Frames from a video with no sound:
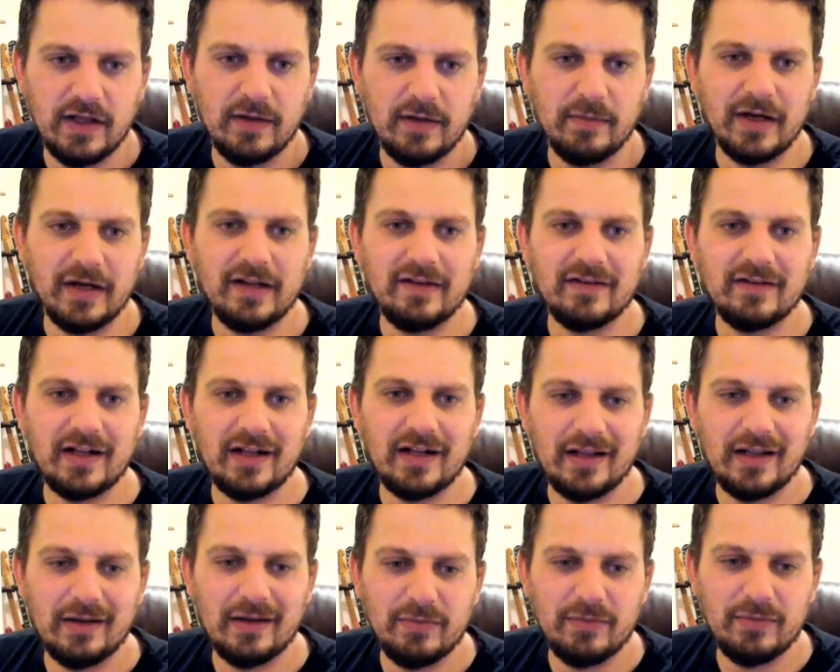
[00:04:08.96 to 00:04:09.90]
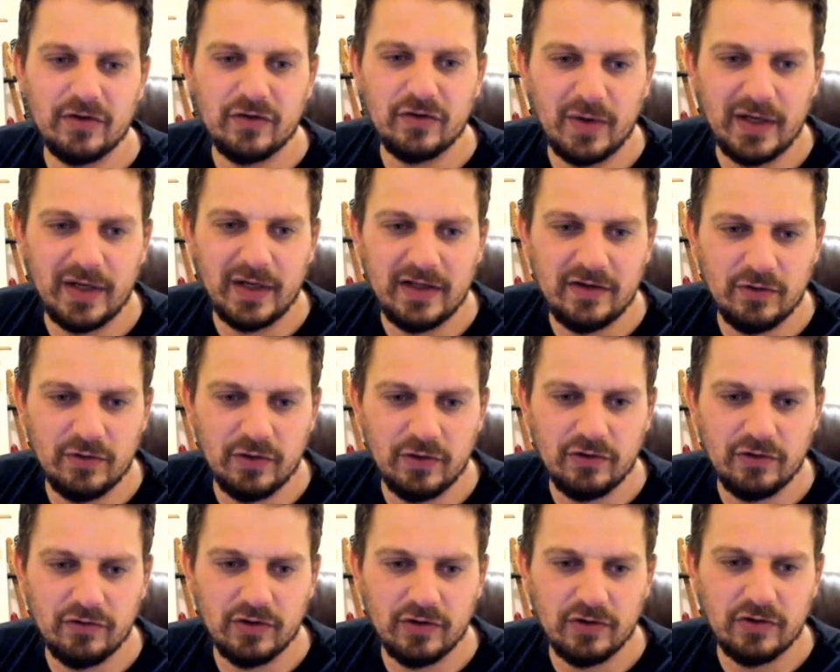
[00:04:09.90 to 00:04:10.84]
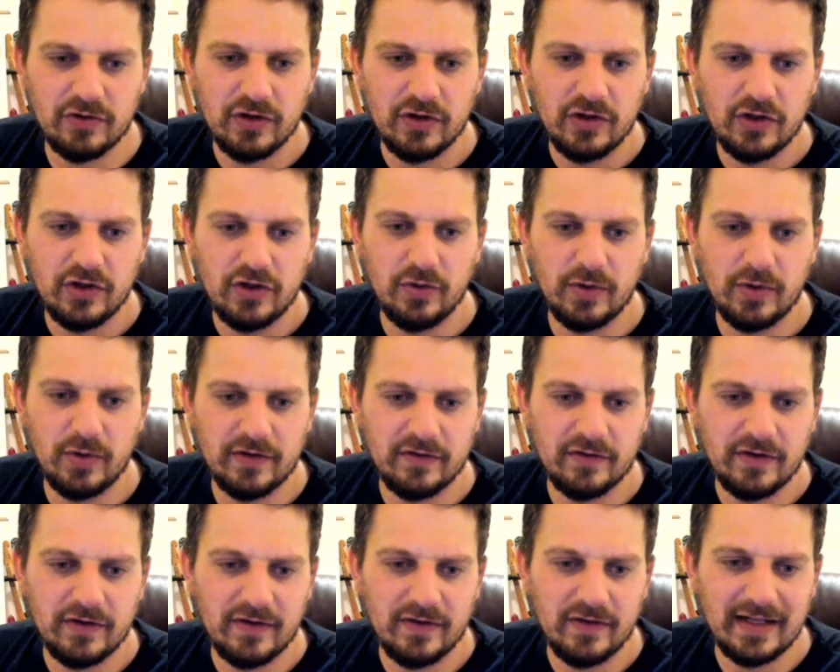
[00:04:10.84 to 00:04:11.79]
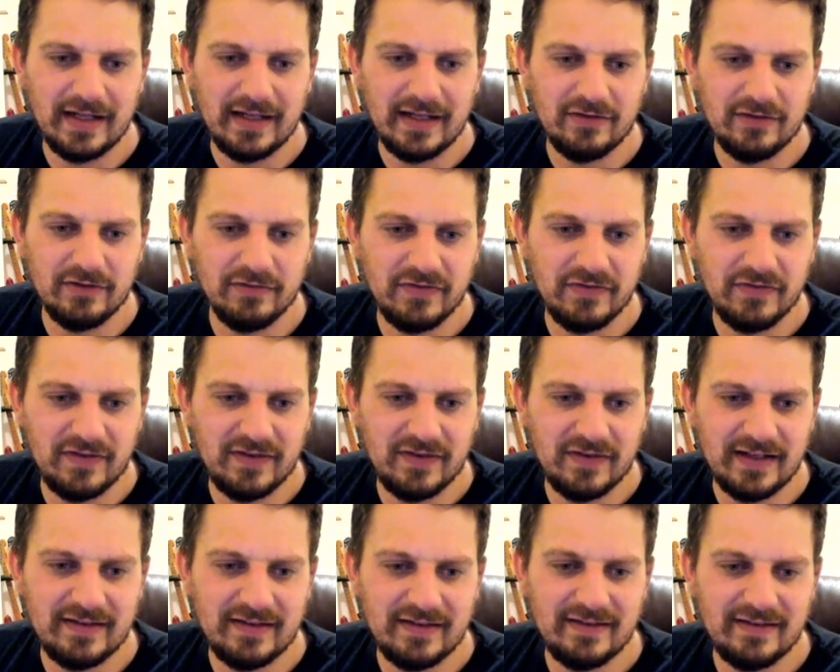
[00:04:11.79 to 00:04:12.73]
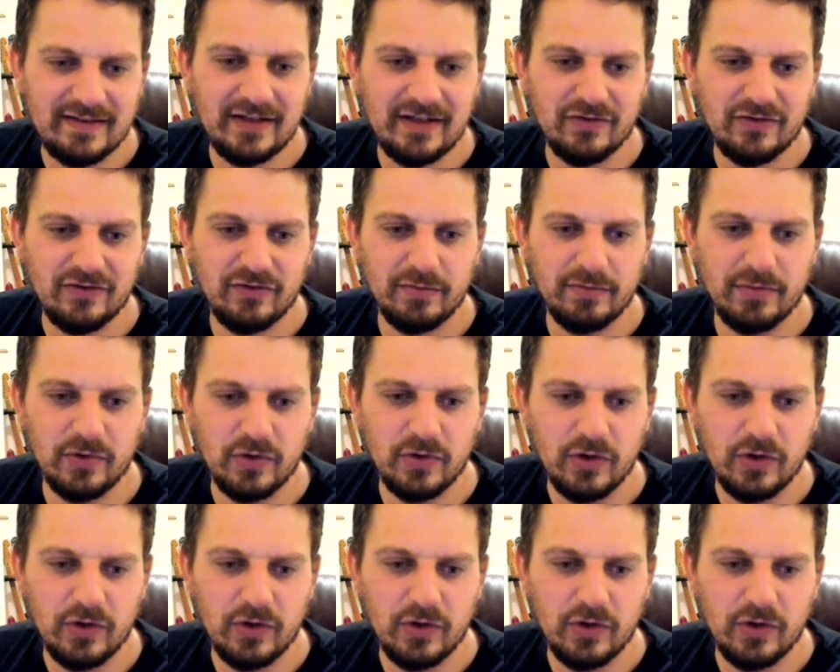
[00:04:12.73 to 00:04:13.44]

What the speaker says: but it is a Colombian 22-year-old who has the likes of 16 off the ball,